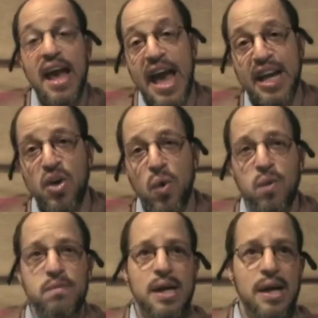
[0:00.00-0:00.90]
Anywho,
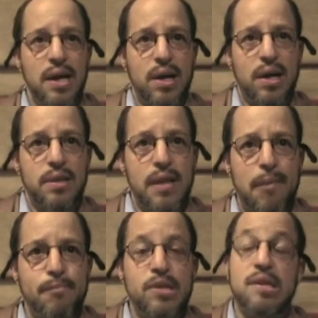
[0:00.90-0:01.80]

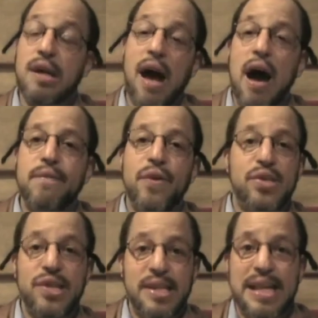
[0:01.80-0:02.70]
Columbus the
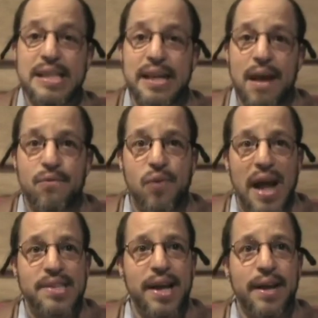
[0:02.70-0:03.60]
convert didn't get
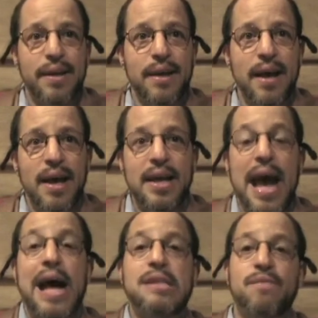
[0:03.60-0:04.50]
frantic. He
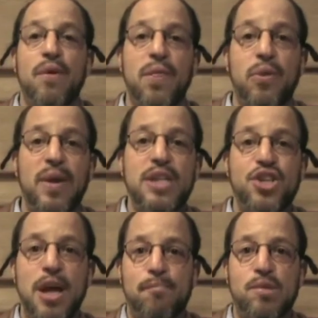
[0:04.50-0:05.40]
asked for three
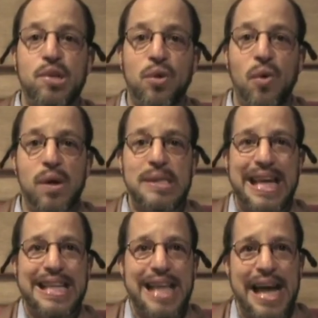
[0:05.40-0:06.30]
ships to cross
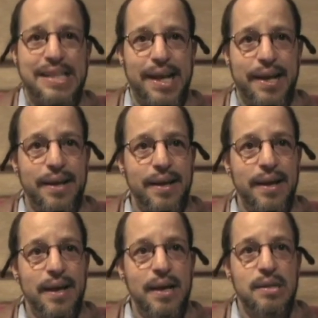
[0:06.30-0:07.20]
the Atlantic.
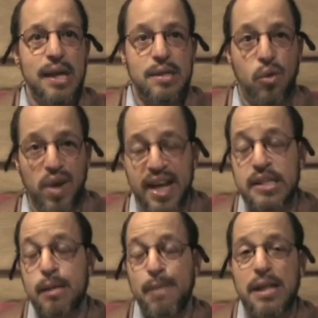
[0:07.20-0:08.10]
Said Queen
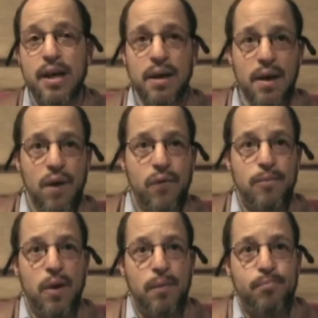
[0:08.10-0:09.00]
Isabella from
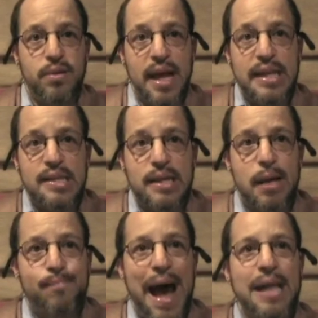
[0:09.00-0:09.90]
her place in
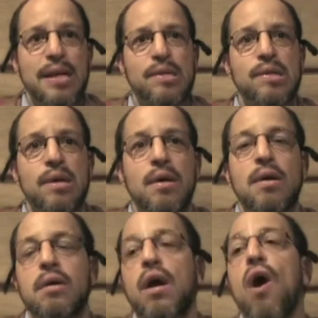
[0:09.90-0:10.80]
the palace,
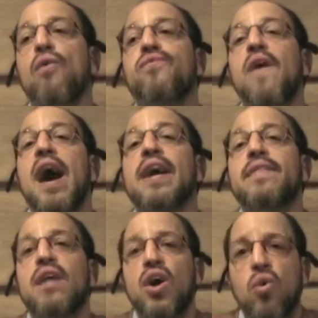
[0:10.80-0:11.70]
go
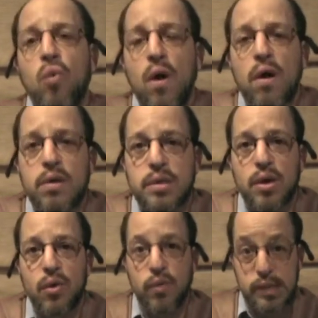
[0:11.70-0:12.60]
find the new world
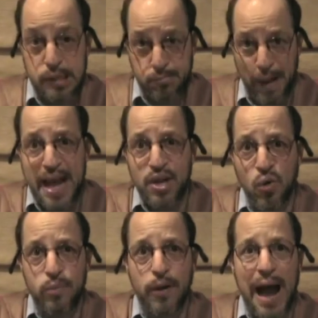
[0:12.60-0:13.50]
with Spain
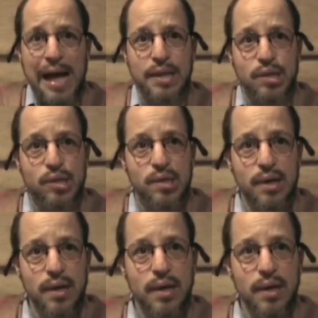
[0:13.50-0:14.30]
uber Alice.